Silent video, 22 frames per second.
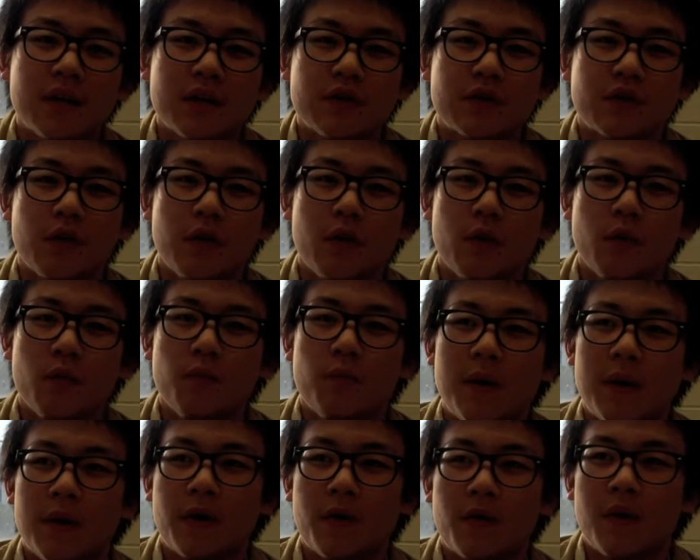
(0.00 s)
So
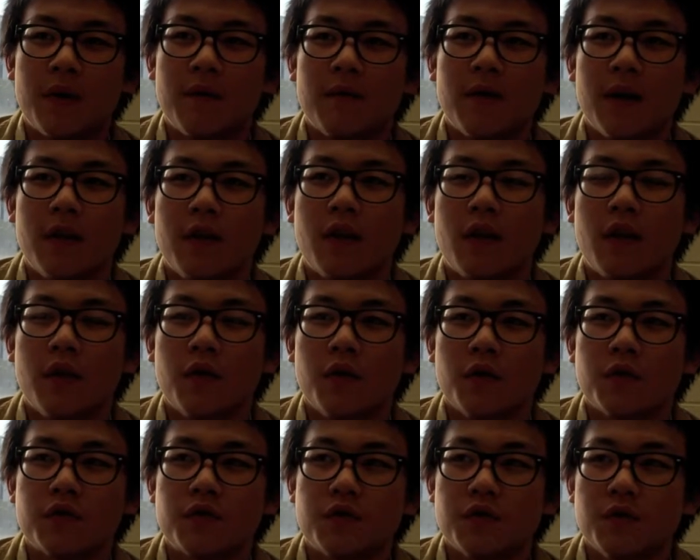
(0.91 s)
my grandfather
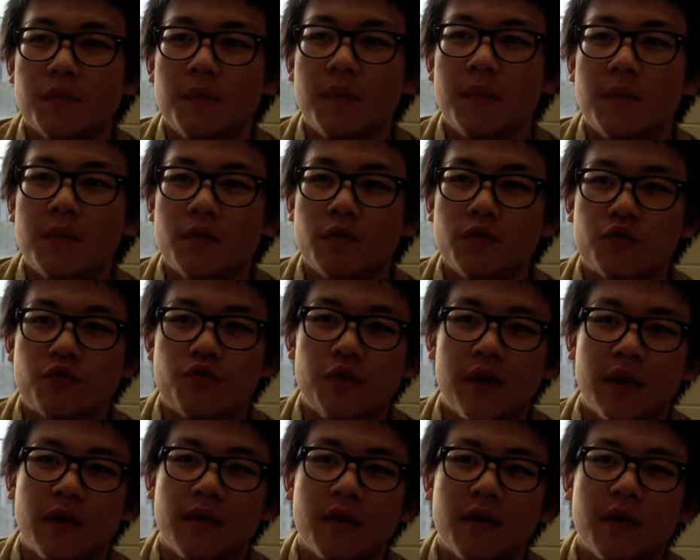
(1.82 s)
used to
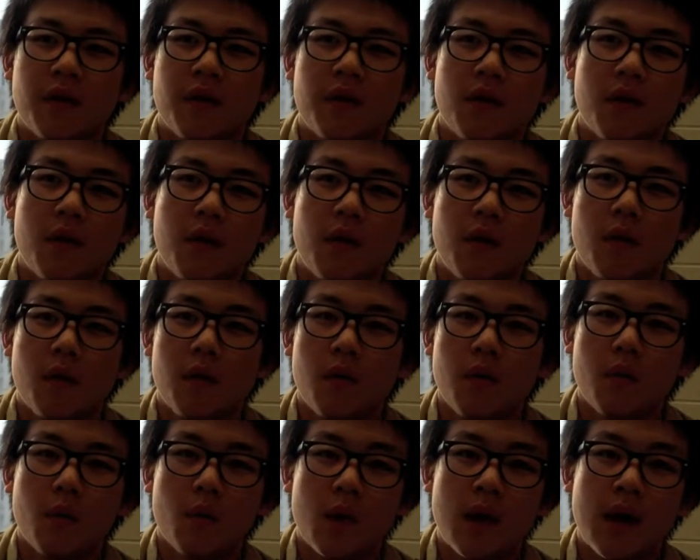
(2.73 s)
drink the
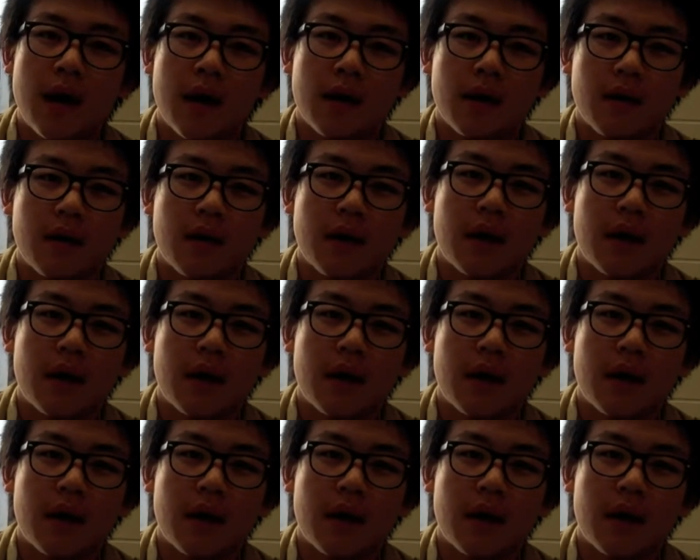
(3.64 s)
wine